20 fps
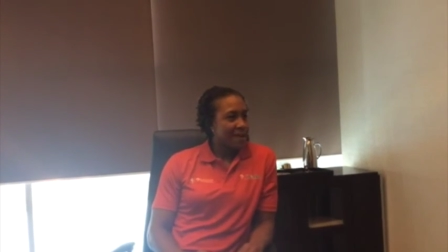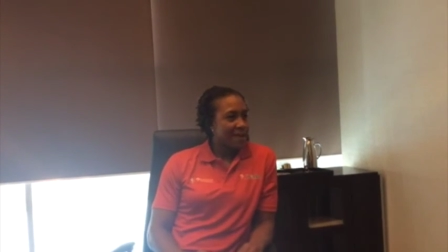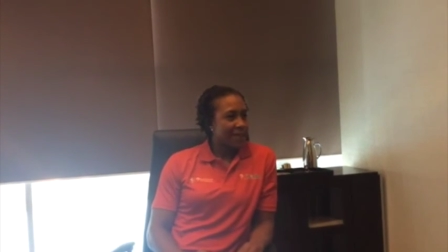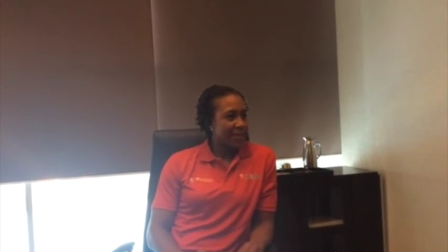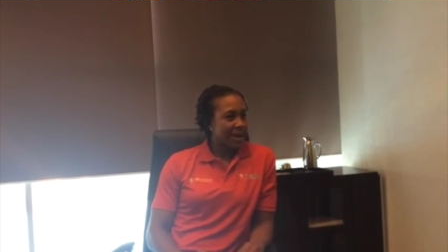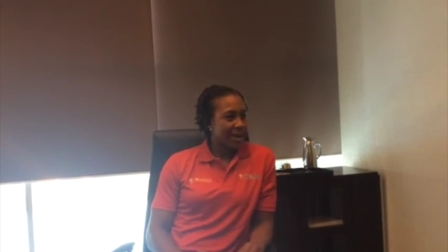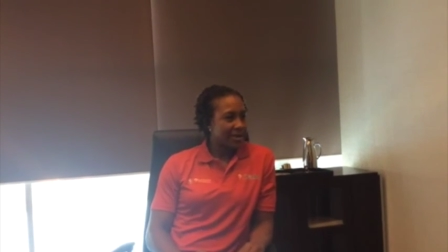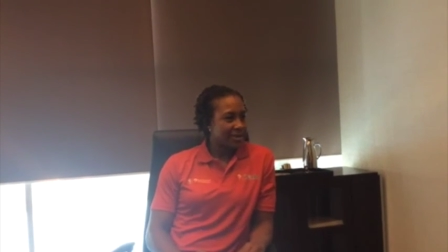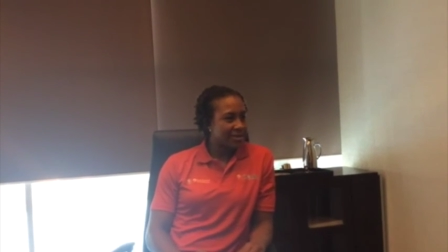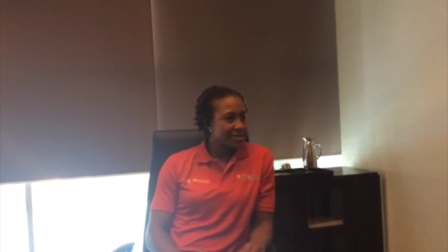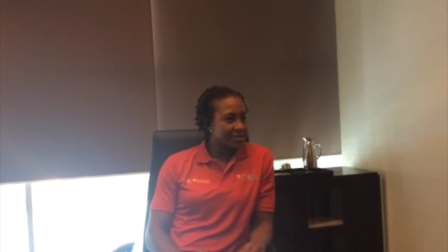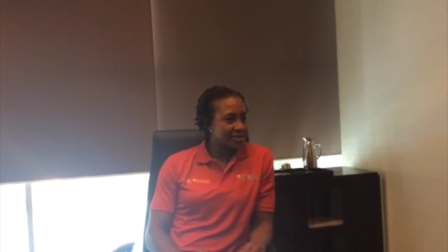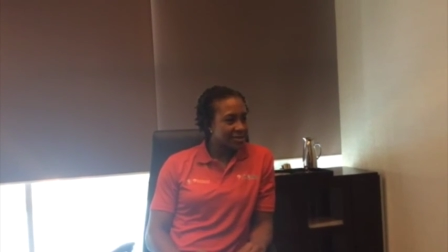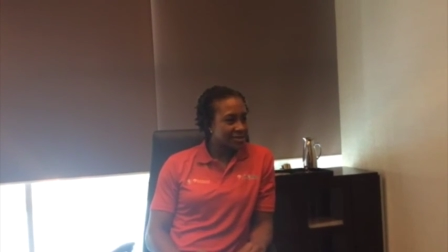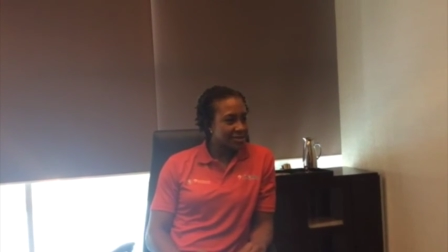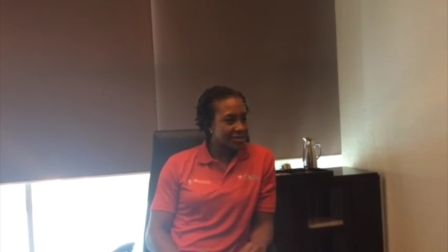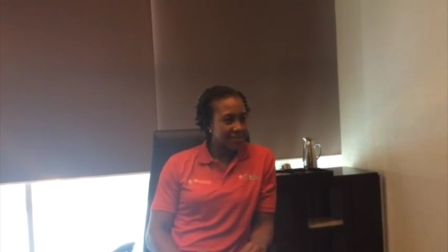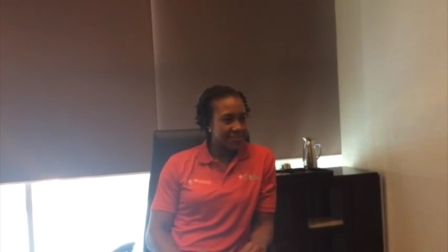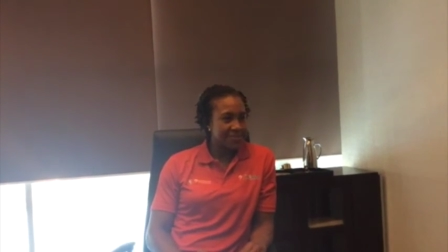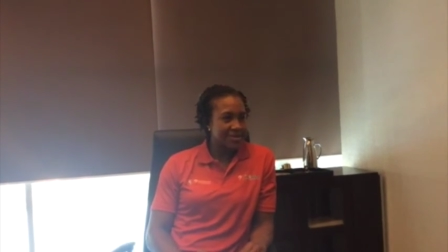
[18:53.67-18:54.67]
But I listen
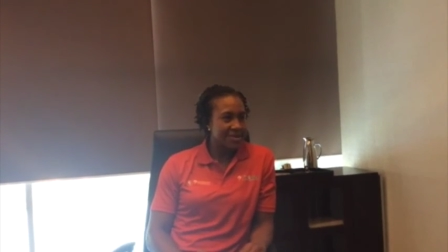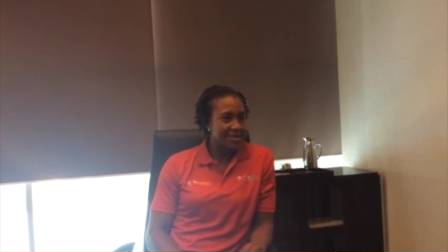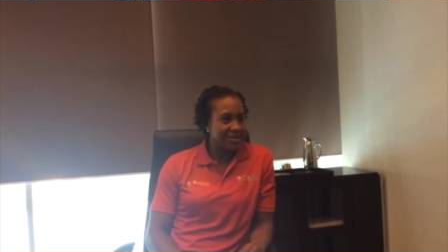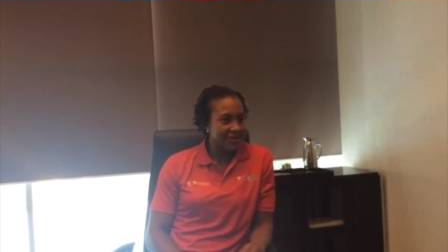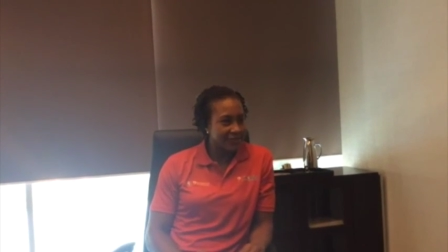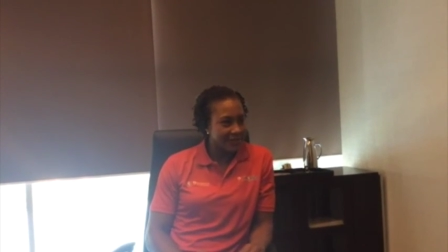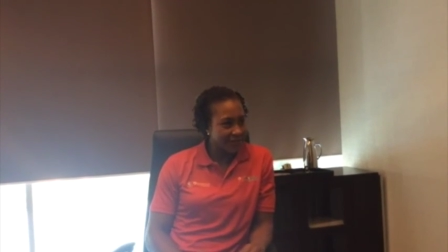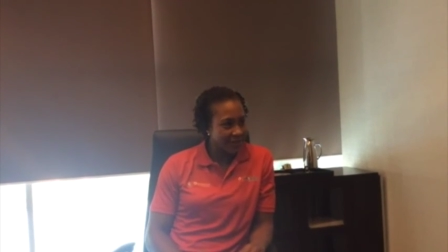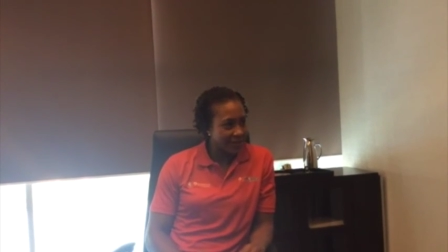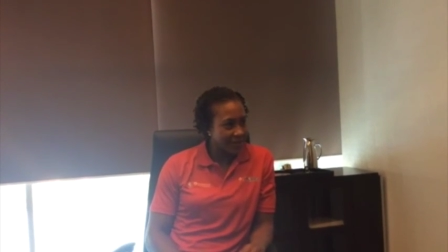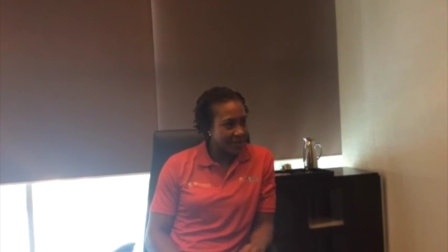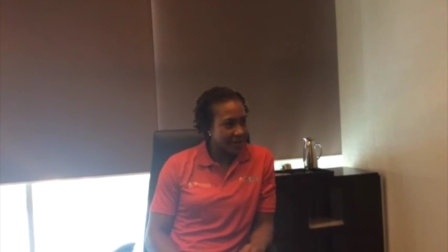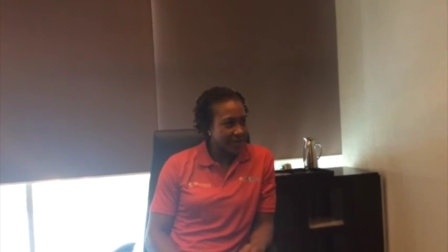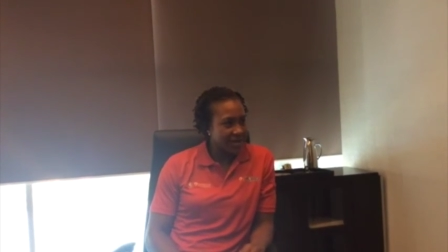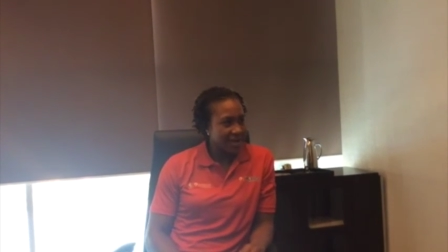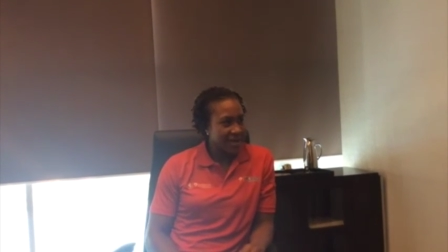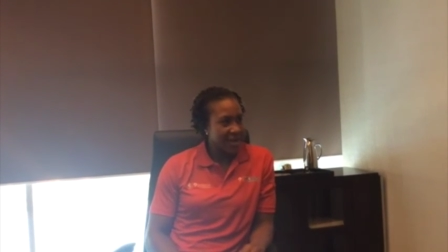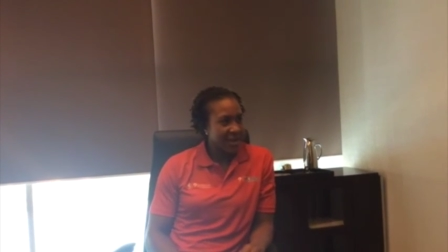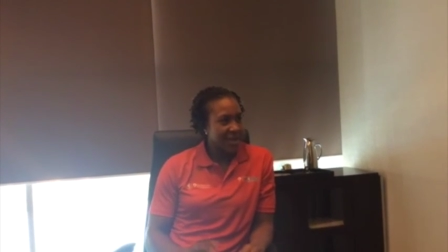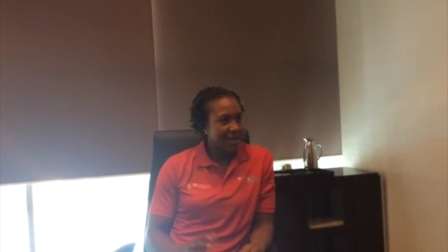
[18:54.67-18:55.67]
to something different.
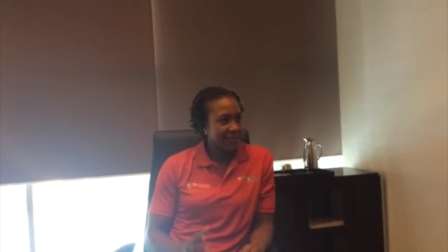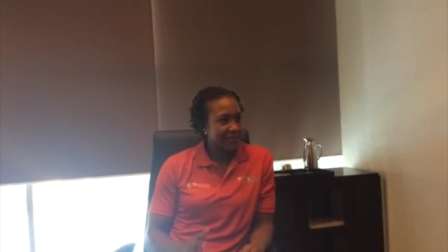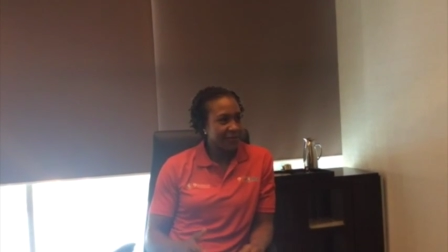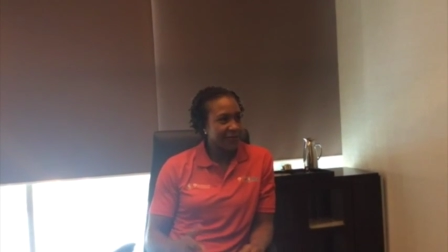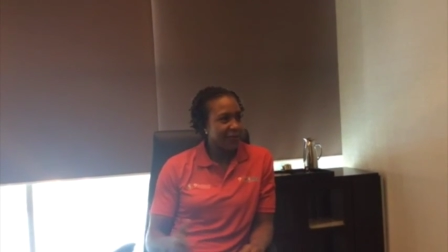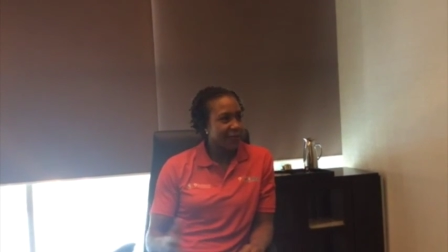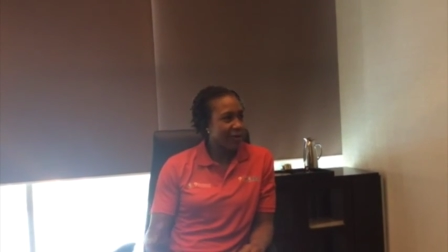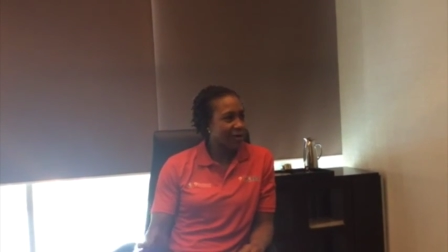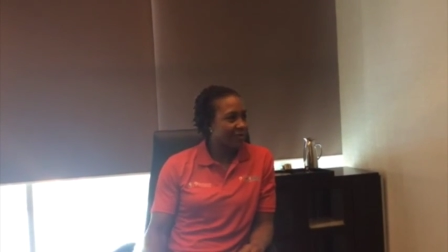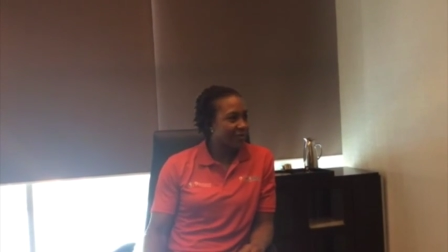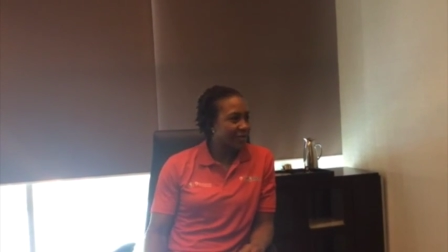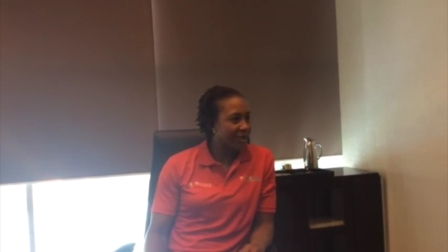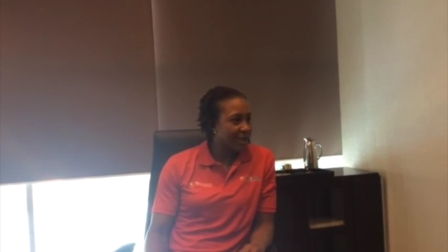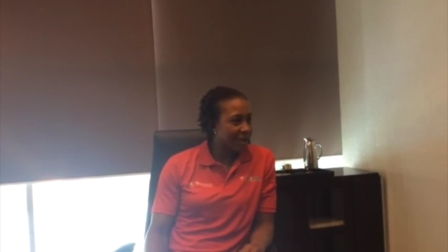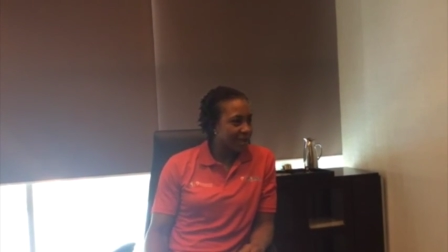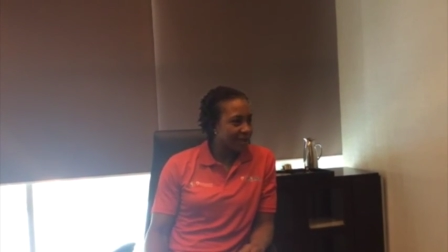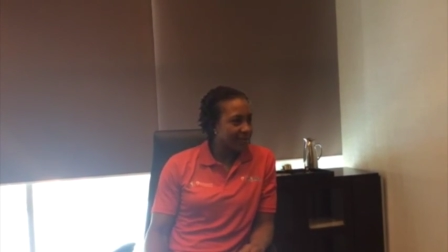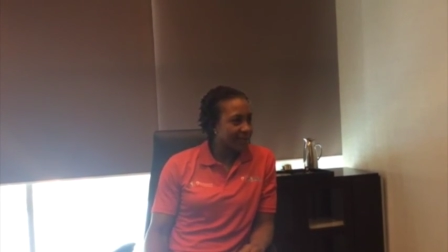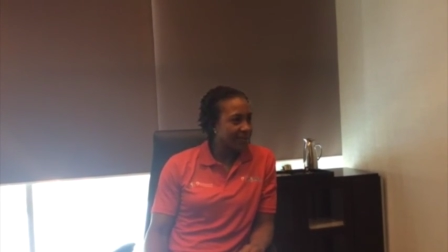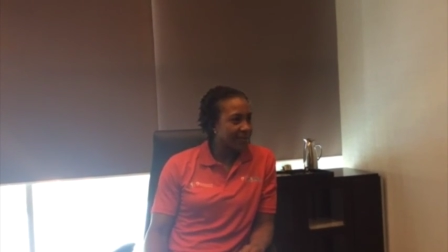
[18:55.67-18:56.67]
Okay. Before every
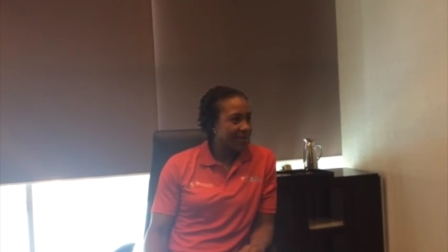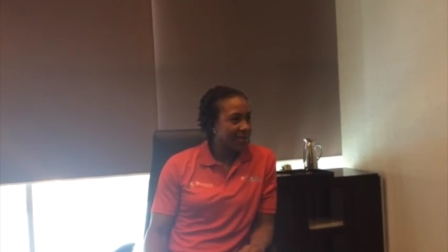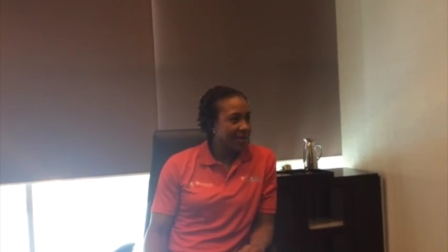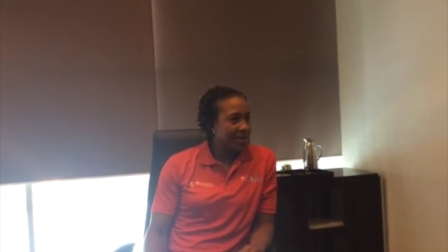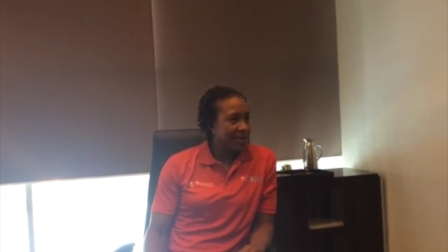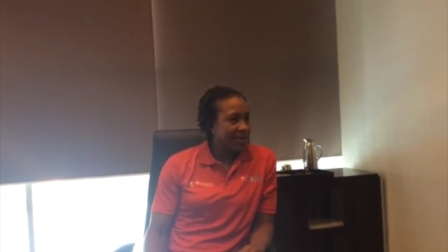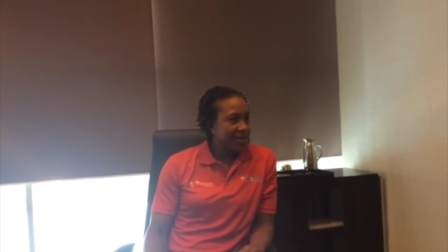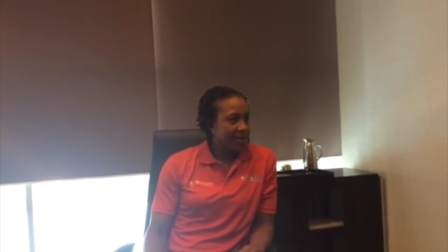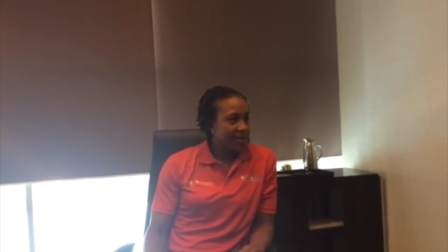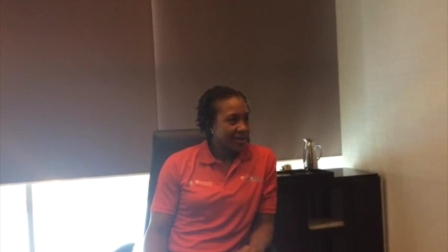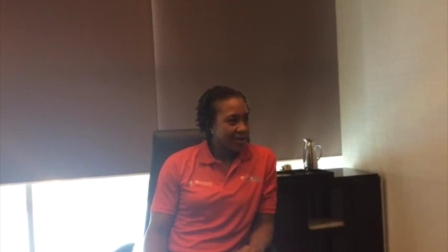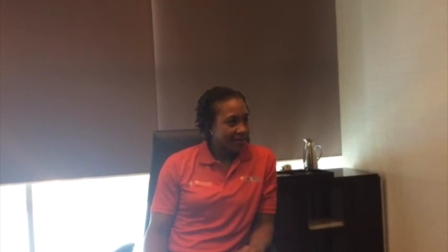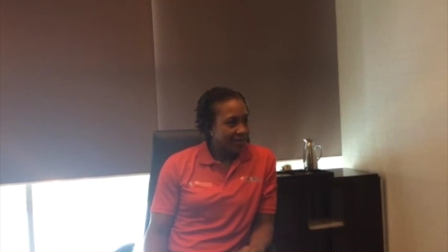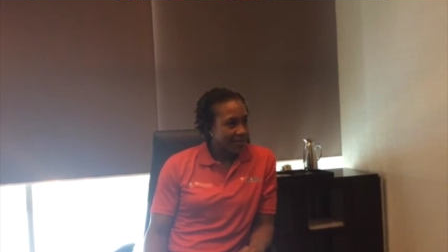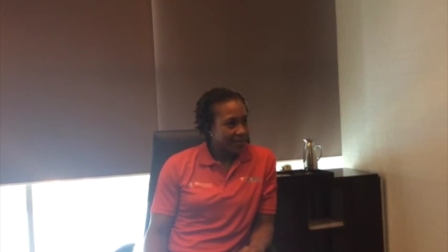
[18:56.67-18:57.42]
game. Okay.